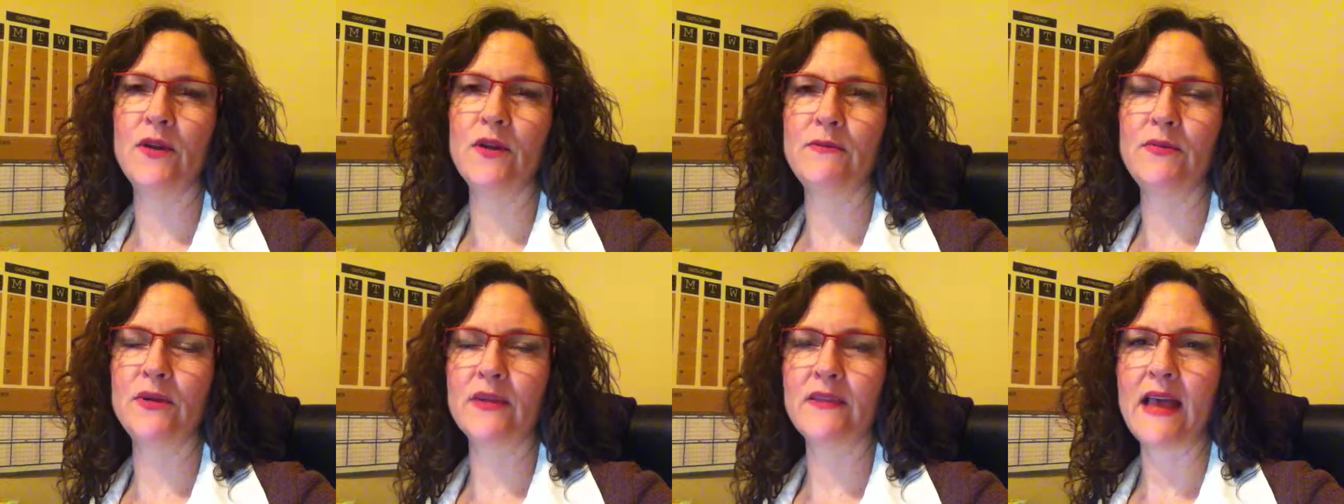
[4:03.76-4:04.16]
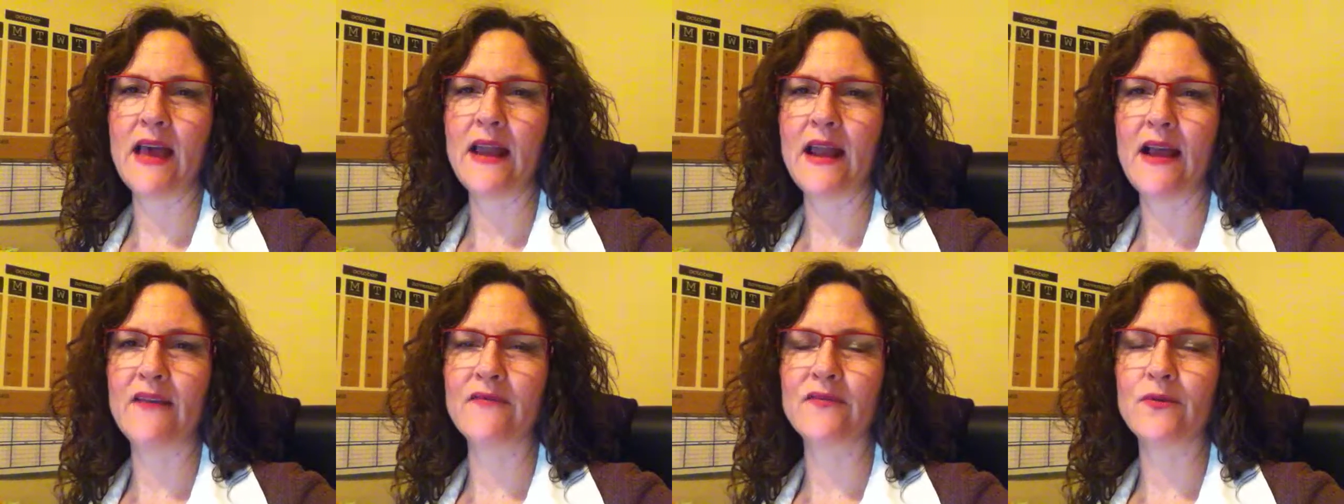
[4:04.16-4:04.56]
to book
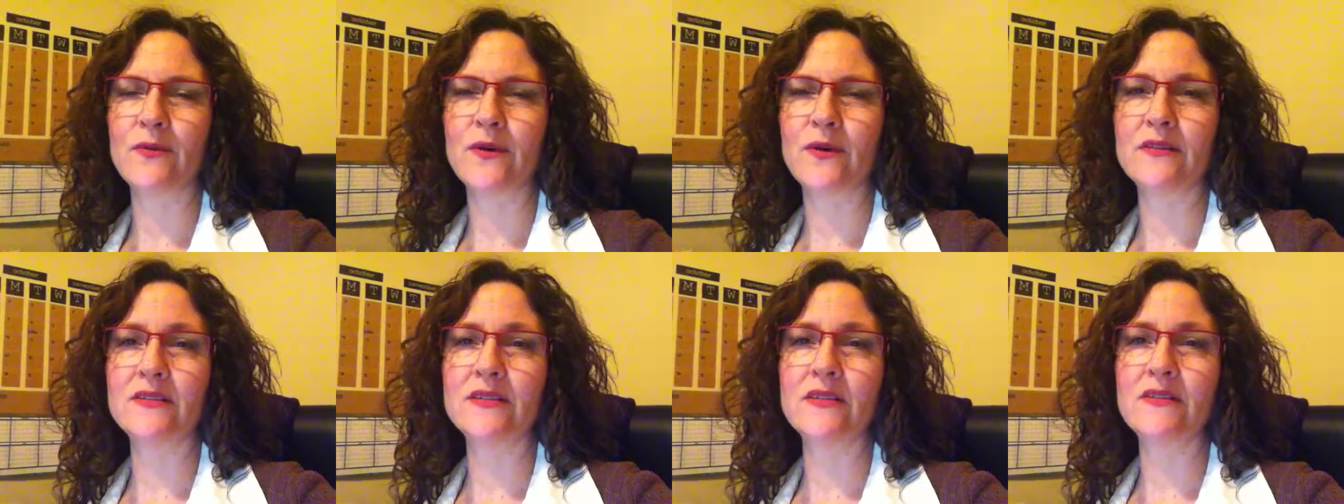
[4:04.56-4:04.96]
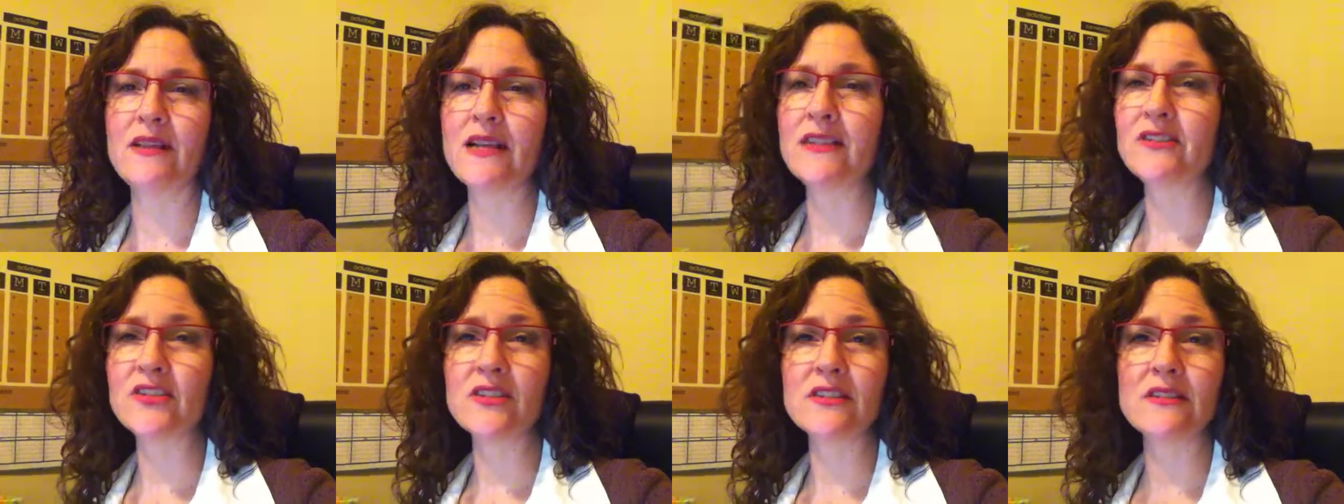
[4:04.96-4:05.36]
that afterwards. So
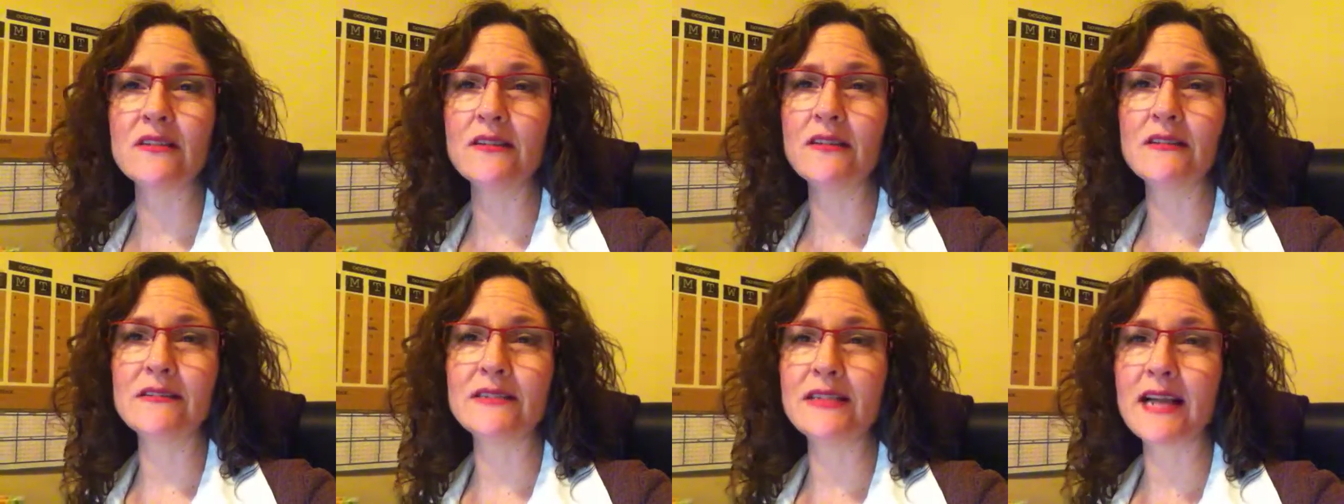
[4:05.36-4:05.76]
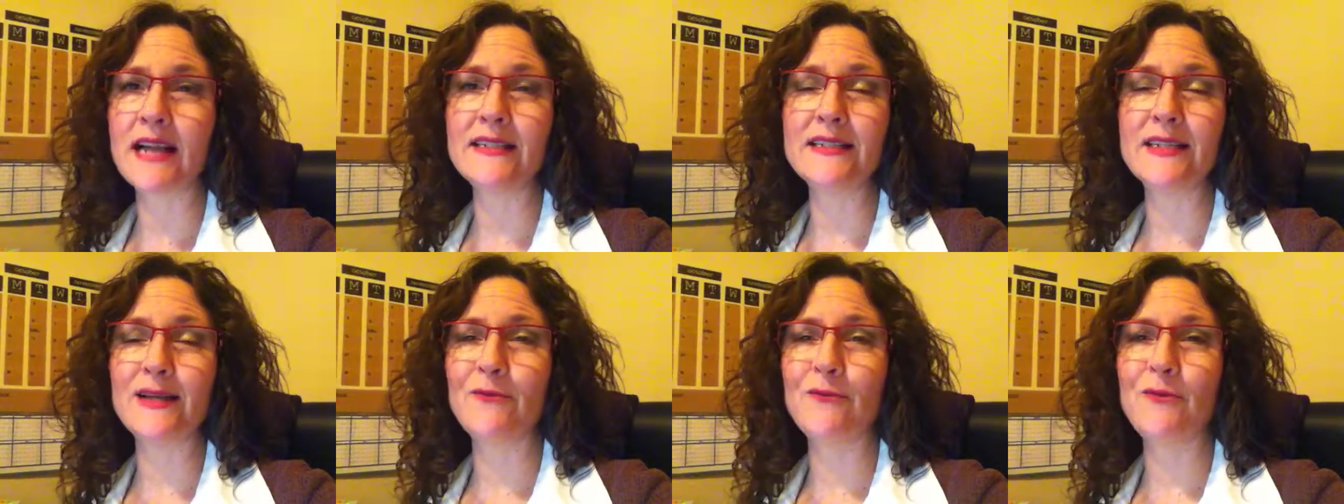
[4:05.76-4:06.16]
that's just a little
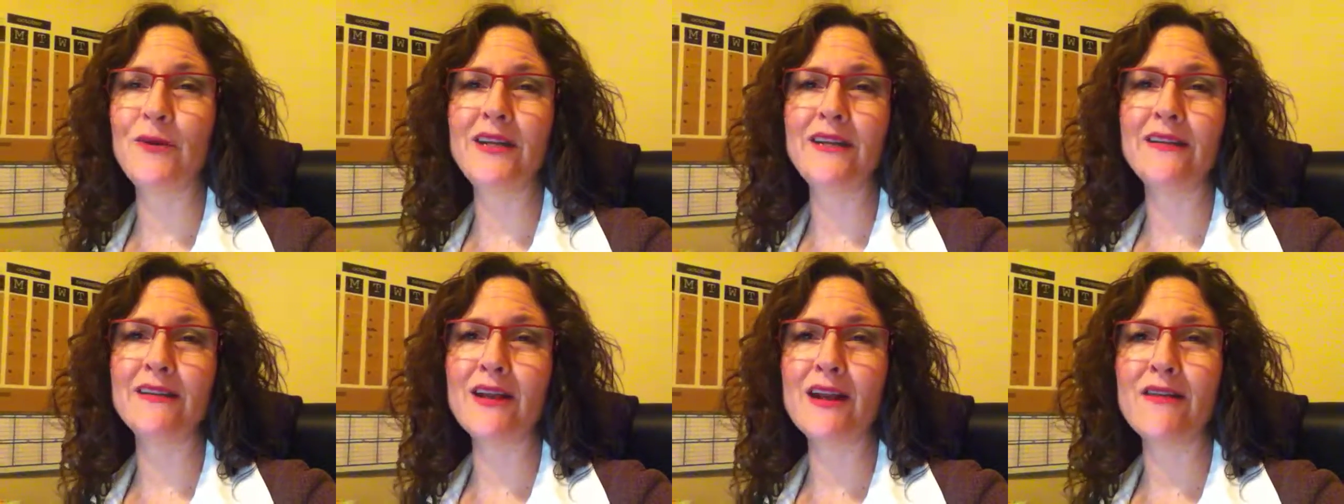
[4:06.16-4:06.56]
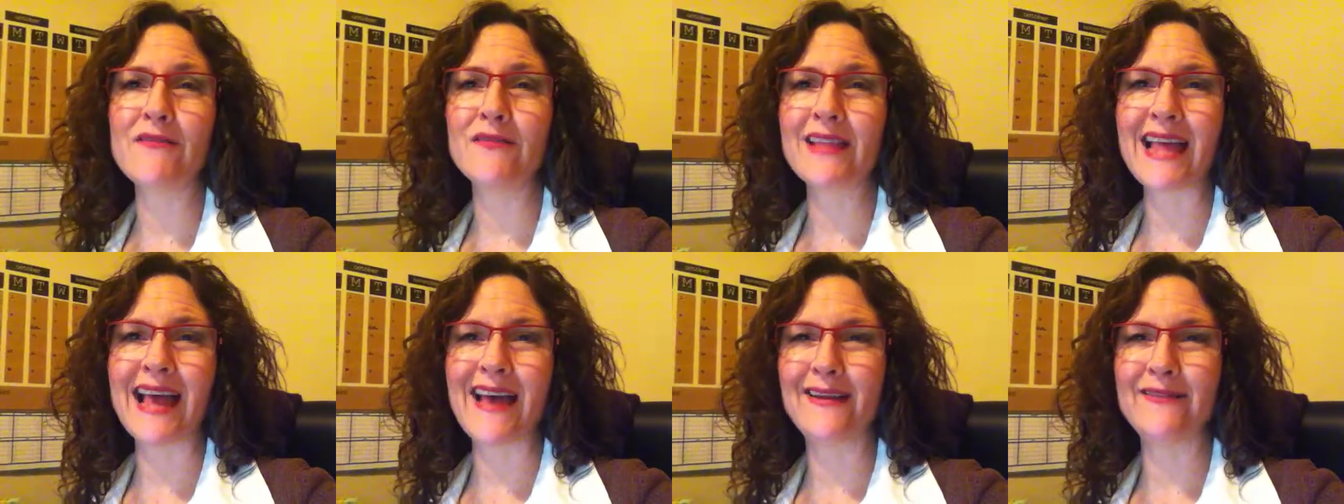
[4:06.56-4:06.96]
side tip. We didn't
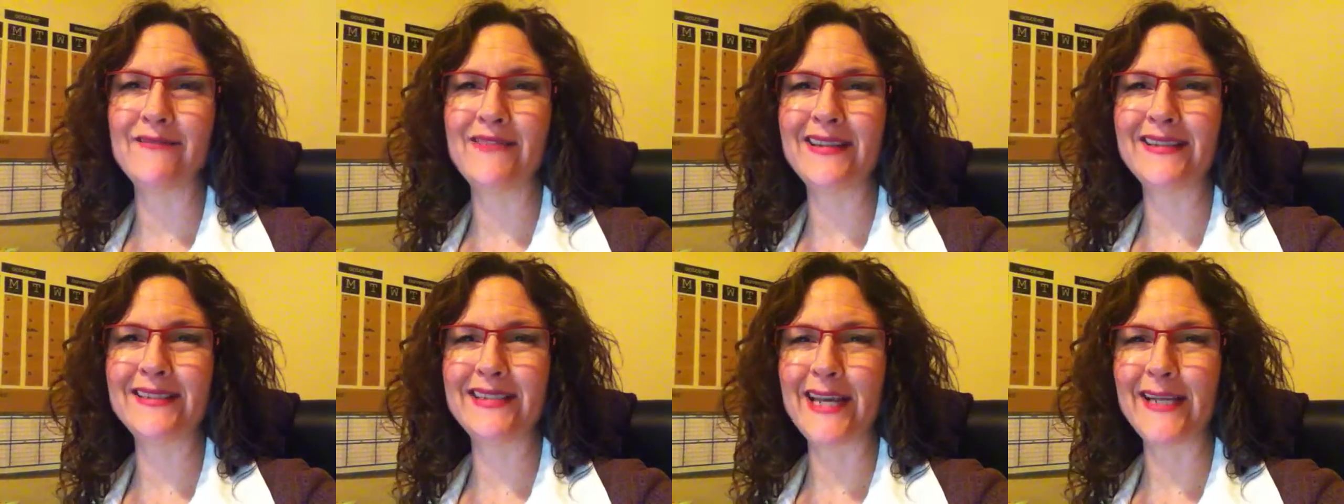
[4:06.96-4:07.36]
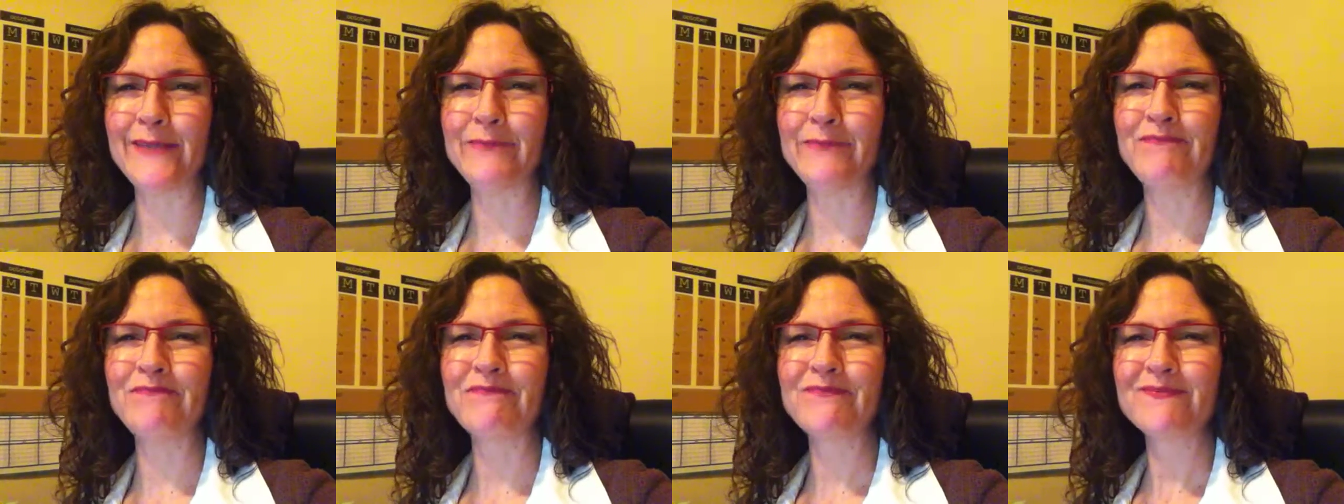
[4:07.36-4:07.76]
cover that event
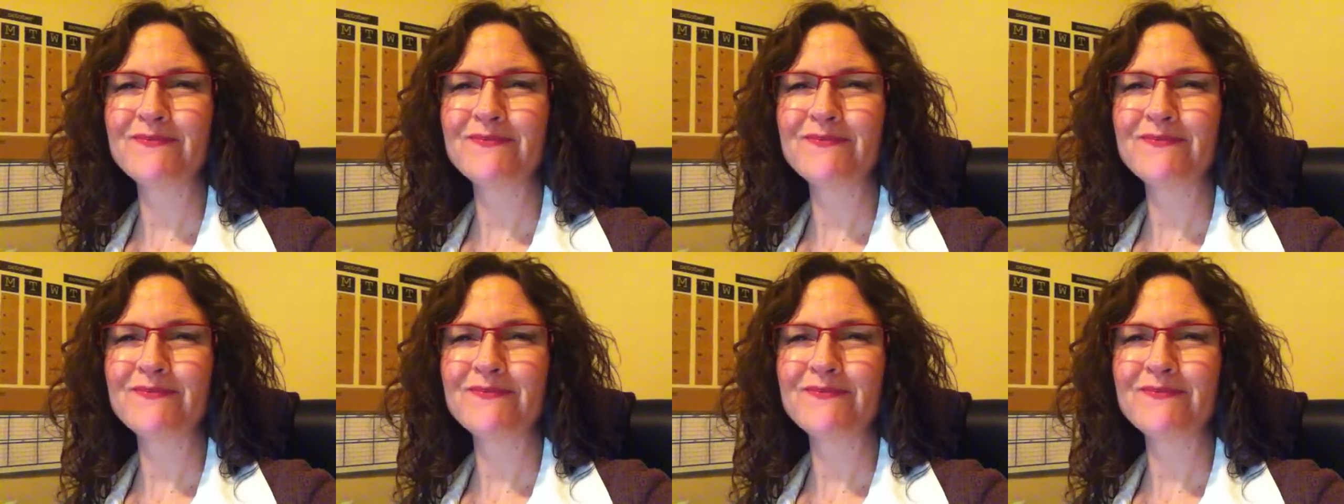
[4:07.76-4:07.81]
day.